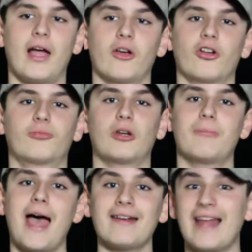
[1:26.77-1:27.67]
I heard it's pretty
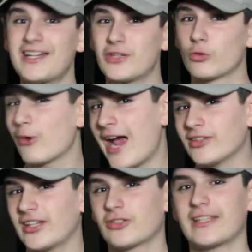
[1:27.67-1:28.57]
bad, and actually rumor
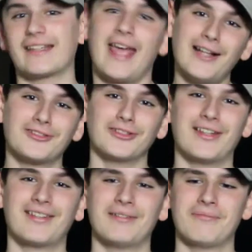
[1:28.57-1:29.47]
has it it's going to get
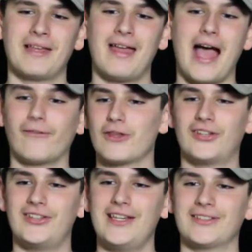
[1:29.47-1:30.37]
cancelled after
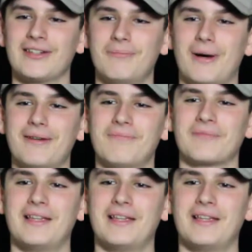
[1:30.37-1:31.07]
this season, but